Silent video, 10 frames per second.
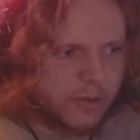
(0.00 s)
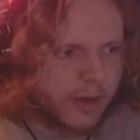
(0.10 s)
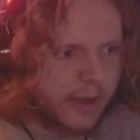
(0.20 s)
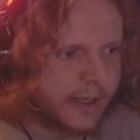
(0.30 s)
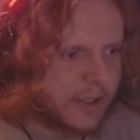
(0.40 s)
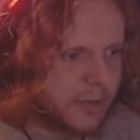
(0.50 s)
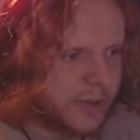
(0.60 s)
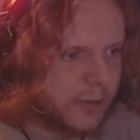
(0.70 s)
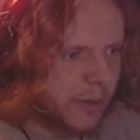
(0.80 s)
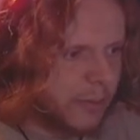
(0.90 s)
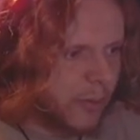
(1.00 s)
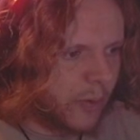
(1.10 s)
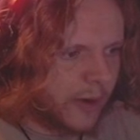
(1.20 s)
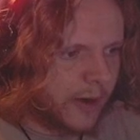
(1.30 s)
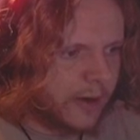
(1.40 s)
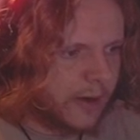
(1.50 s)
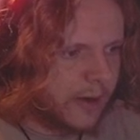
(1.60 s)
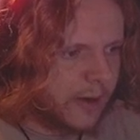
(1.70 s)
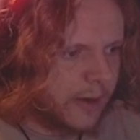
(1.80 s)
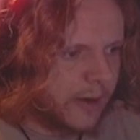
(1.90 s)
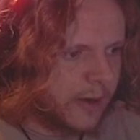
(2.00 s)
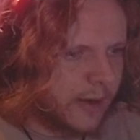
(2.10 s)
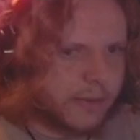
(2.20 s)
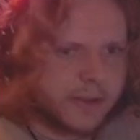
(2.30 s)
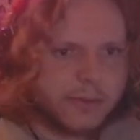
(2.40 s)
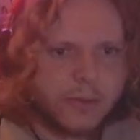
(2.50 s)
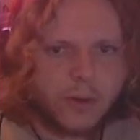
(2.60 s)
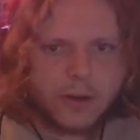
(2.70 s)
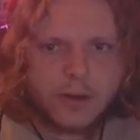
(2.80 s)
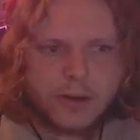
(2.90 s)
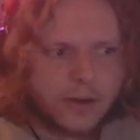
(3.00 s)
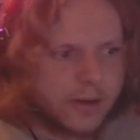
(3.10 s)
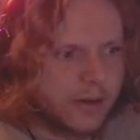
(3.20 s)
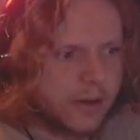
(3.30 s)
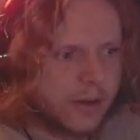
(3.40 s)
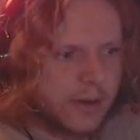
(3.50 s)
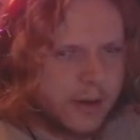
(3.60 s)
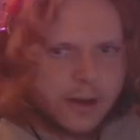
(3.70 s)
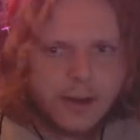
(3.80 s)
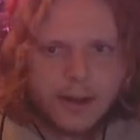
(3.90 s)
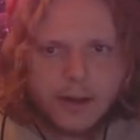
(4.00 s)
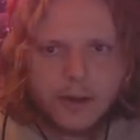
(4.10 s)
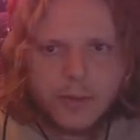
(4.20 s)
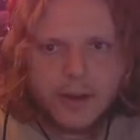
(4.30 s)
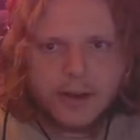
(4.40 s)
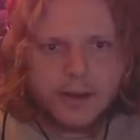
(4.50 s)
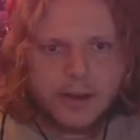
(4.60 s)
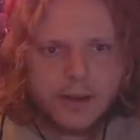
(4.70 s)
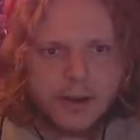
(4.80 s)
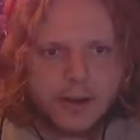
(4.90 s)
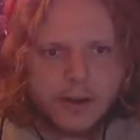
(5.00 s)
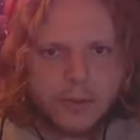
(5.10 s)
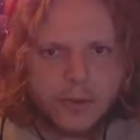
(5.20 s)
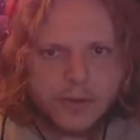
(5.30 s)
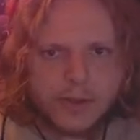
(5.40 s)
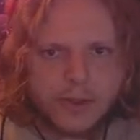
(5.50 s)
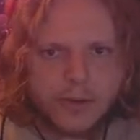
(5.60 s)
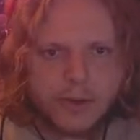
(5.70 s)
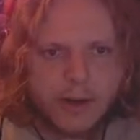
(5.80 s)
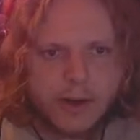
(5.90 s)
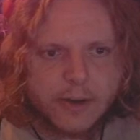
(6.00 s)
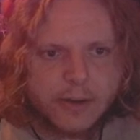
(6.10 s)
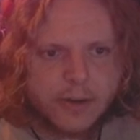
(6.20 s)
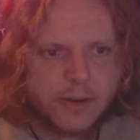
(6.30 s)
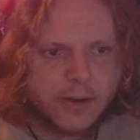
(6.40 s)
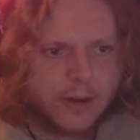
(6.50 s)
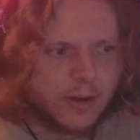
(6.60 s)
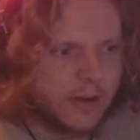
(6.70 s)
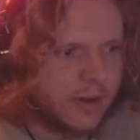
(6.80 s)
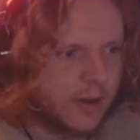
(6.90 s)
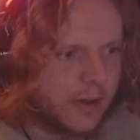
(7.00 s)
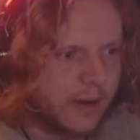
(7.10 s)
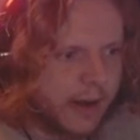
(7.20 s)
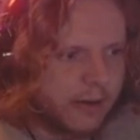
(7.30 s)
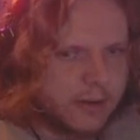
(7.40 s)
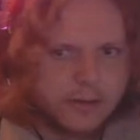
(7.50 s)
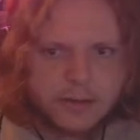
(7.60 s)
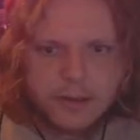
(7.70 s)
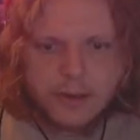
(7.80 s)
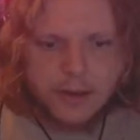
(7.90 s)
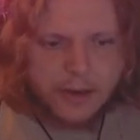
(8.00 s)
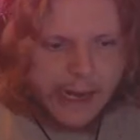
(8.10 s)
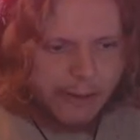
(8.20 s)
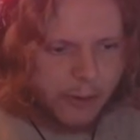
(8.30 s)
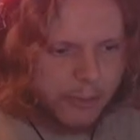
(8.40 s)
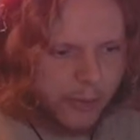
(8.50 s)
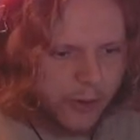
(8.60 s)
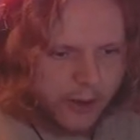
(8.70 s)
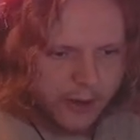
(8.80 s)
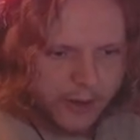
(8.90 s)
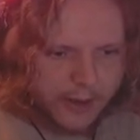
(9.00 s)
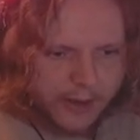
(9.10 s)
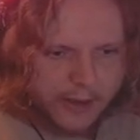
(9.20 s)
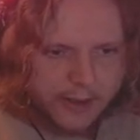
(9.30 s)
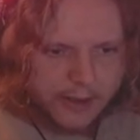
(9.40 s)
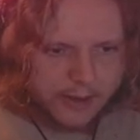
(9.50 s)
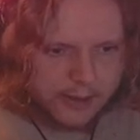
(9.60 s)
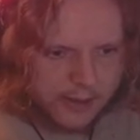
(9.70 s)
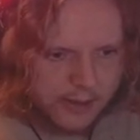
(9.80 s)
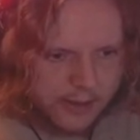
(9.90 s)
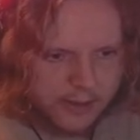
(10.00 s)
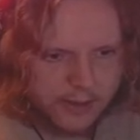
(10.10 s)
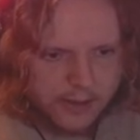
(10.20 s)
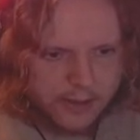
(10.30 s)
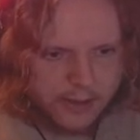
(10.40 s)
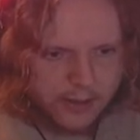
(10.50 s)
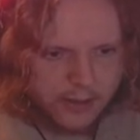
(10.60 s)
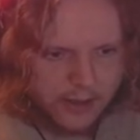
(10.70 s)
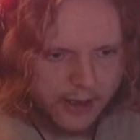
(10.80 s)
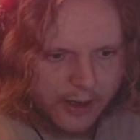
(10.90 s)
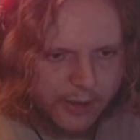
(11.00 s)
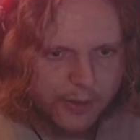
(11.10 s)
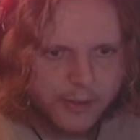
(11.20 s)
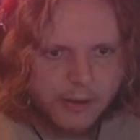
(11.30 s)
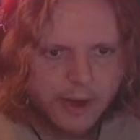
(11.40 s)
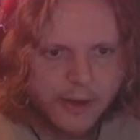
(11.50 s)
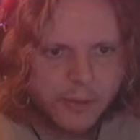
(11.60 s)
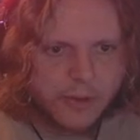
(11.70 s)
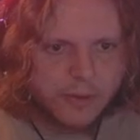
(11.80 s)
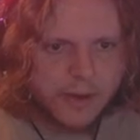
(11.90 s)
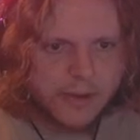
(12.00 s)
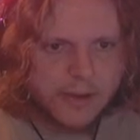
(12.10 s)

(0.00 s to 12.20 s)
Well, I guess we'll do our border. That one's important. I'll go back in here and I'll move this dude around. Now, our border is... I had thumbnail guide open twice.